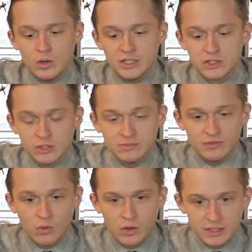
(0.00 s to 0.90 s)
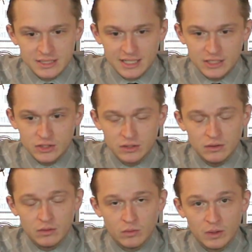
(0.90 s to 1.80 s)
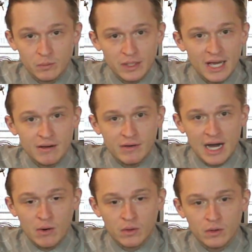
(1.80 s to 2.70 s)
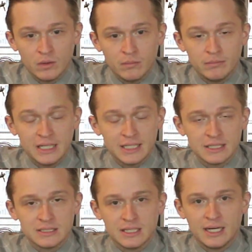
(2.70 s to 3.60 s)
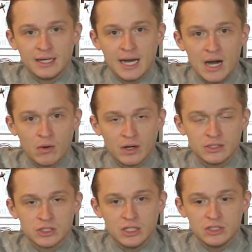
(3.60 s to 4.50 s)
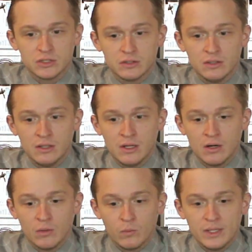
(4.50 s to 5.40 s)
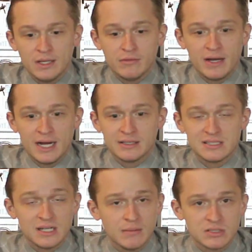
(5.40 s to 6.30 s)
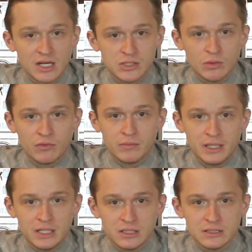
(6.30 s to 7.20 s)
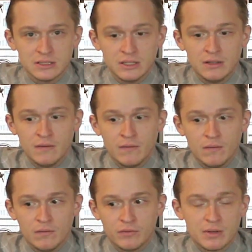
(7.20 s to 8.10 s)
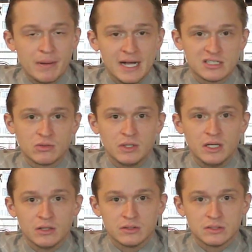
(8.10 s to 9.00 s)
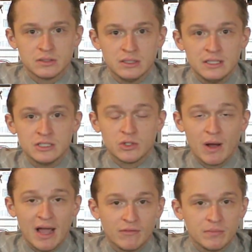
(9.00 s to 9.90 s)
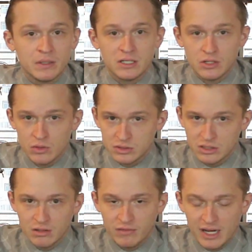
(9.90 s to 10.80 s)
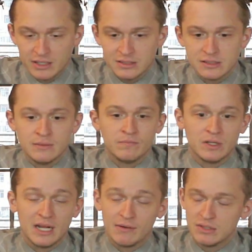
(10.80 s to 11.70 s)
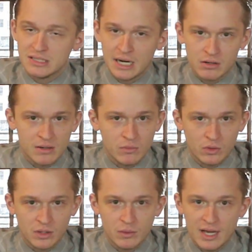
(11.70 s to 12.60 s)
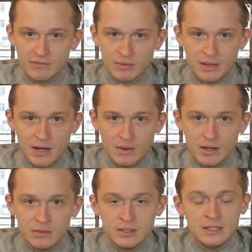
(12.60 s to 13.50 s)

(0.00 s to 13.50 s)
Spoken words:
In terms of organization, when we have our meetings and our education, we have had the same schedule for meetings for the past 3 years. So everybody knows in advance that every Saturday morning we have our powwow,